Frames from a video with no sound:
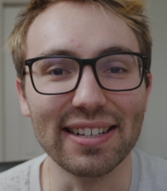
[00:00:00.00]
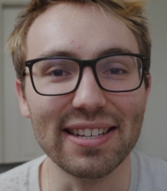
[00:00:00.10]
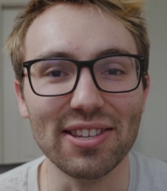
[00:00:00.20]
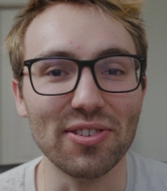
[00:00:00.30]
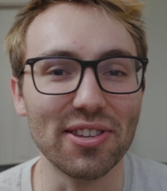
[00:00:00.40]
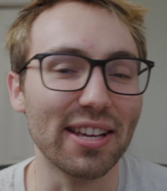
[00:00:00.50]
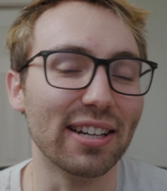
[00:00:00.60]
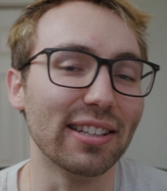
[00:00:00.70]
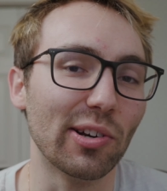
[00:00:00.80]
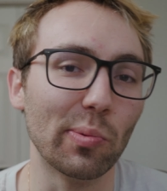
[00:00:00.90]
you get
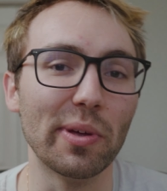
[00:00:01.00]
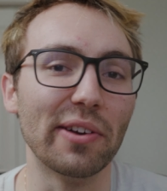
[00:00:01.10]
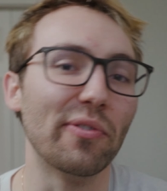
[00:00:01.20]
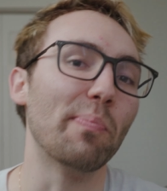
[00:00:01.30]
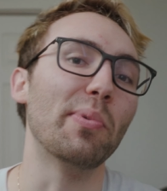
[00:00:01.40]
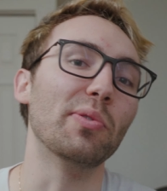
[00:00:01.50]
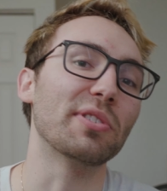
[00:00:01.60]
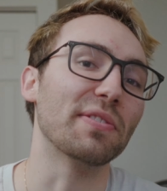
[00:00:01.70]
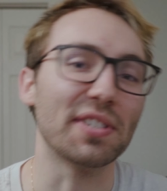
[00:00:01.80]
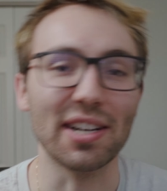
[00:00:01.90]
a little bit of a
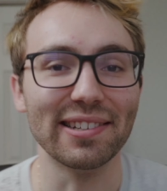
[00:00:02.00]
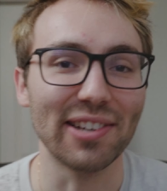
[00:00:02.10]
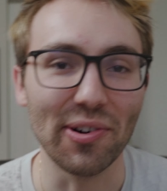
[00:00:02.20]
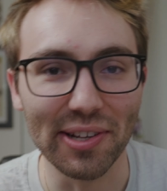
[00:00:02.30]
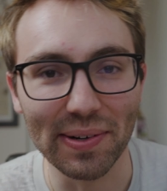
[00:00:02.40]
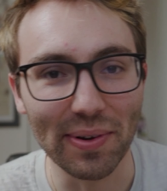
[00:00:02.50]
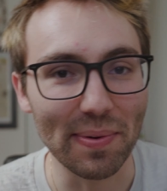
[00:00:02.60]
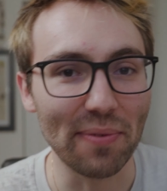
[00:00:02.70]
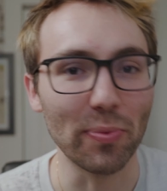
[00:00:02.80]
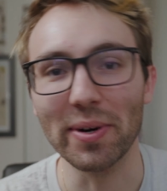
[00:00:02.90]
boost of serotonin
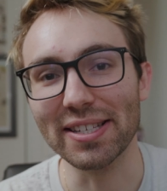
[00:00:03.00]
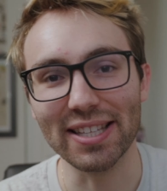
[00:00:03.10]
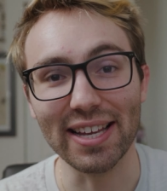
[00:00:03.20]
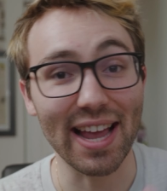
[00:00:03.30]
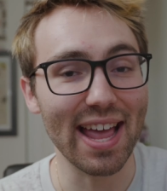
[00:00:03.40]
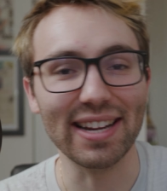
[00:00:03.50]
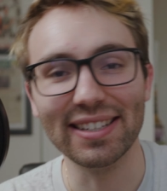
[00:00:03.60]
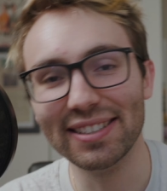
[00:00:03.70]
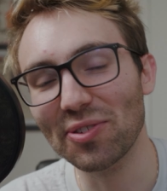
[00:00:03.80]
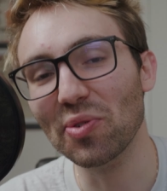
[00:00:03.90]
when everybody's like, hey,
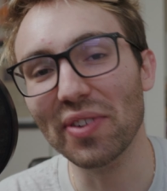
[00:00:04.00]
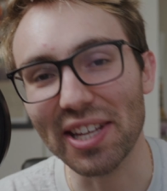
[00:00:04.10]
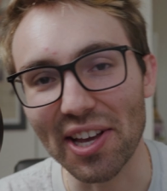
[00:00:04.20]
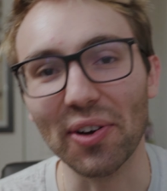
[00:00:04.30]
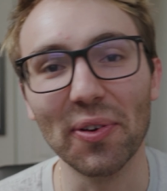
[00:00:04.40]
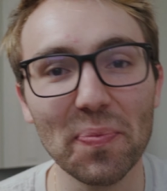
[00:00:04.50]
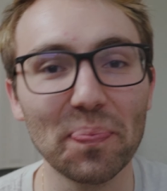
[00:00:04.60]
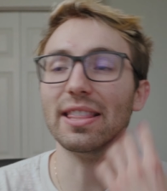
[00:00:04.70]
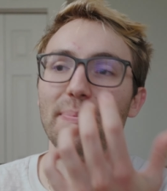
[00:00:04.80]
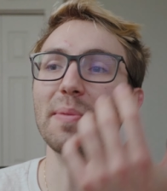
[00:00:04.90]
cool video.
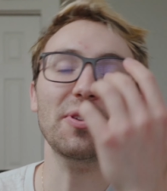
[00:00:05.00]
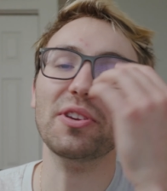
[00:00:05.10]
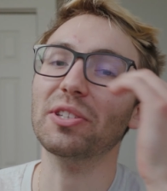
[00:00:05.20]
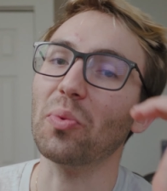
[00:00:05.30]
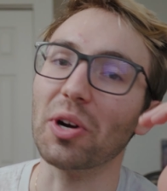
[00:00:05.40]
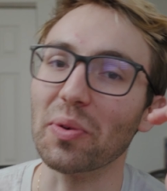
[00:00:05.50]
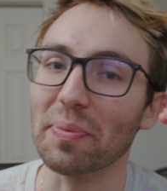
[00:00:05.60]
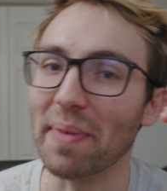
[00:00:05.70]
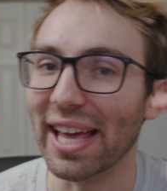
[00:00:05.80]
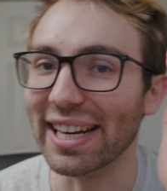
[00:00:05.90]
And the people you get to work
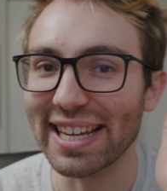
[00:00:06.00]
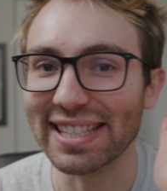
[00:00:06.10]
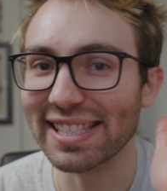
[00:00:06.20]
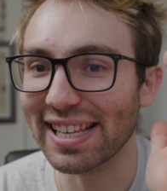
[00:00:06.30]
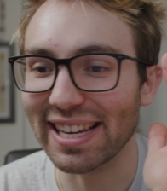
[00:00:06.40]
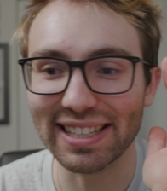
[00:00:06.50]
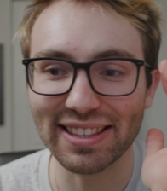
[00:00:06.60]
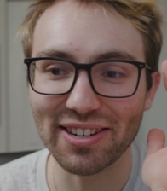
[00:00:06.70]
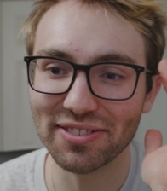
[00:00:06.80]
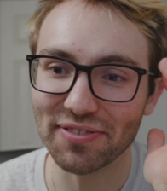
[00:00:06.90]
with, man, it's like
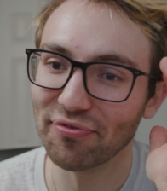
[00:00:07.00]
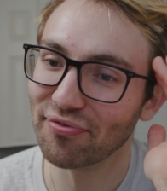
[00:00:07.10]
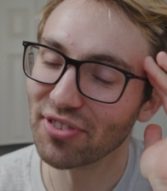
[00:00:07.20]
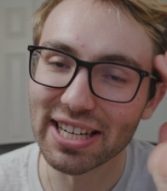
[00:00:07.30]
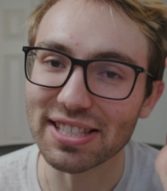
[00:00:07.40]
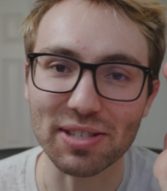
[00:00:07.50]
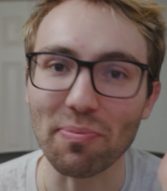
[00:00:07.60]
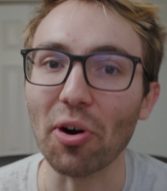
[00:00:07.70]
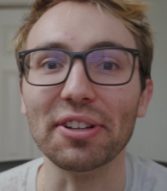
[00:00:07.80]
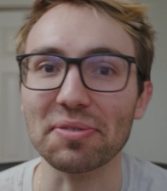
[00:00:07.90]
they're the freaking
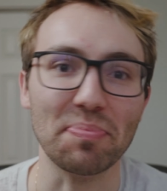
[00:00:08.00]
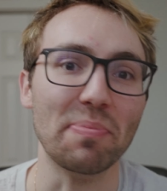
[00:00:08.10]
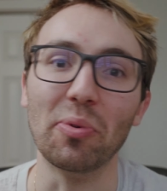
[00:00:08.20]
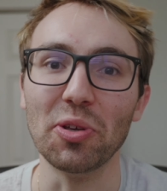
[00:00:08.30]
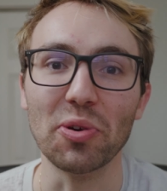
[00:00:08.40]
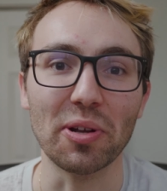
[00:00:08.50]
smartest people you